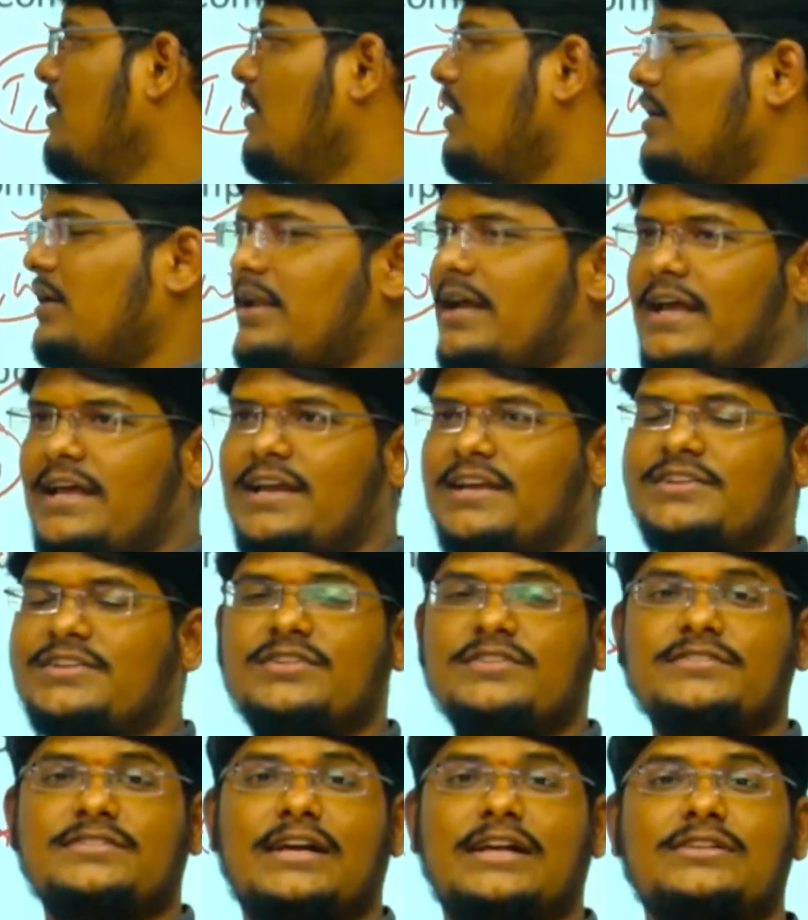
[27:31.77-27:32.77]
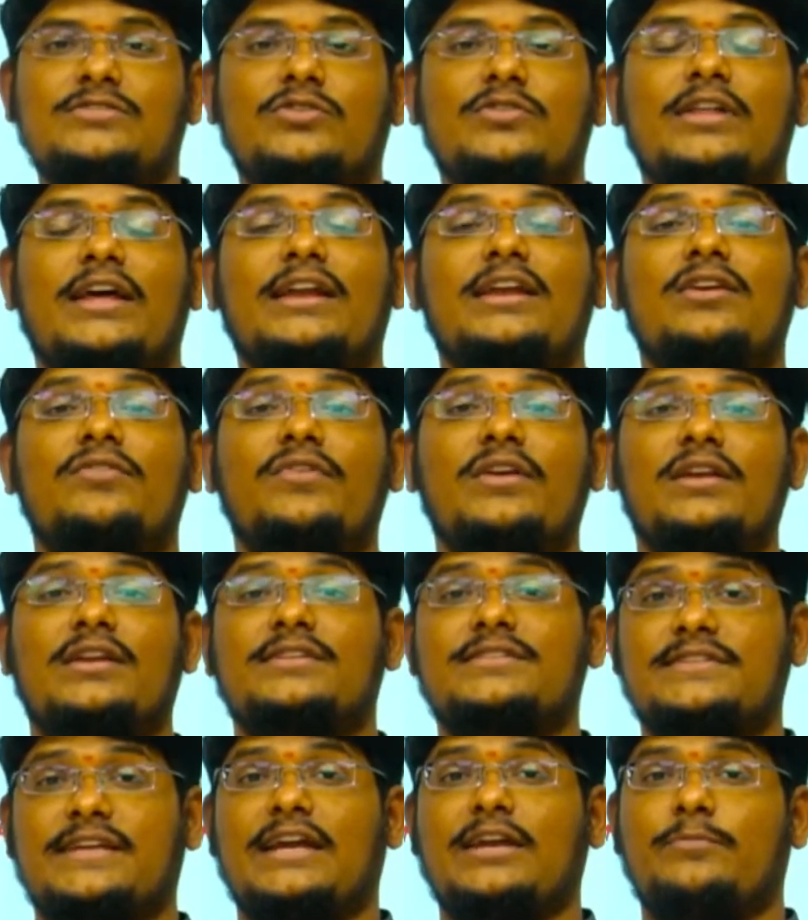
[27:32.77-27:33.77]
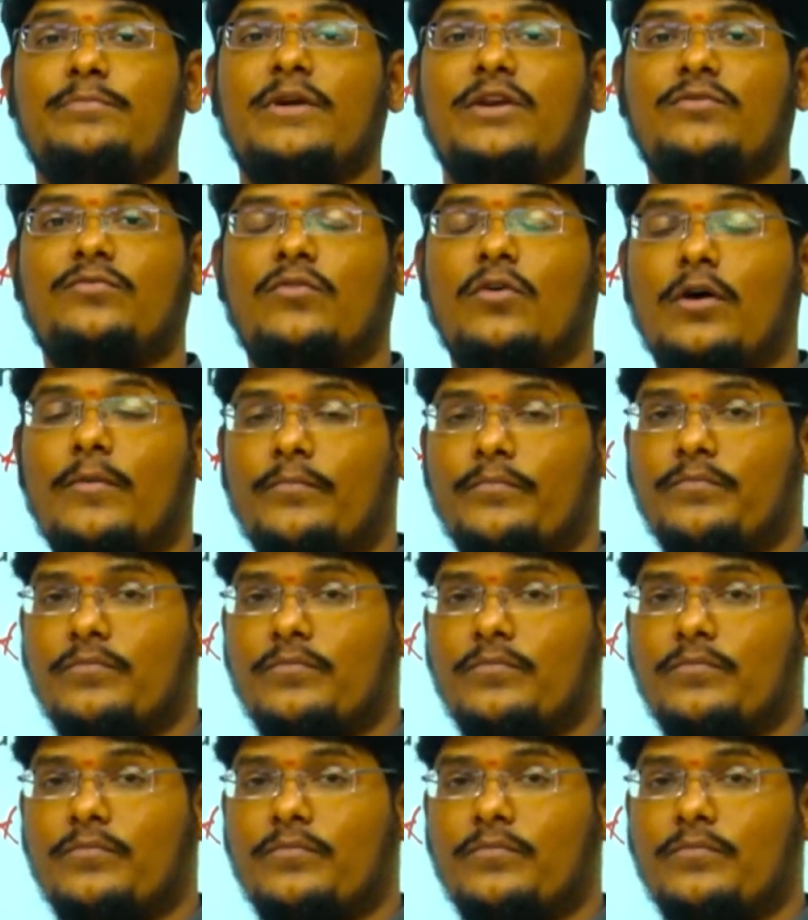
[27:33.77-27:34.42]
Directions also they are giving in a statement form.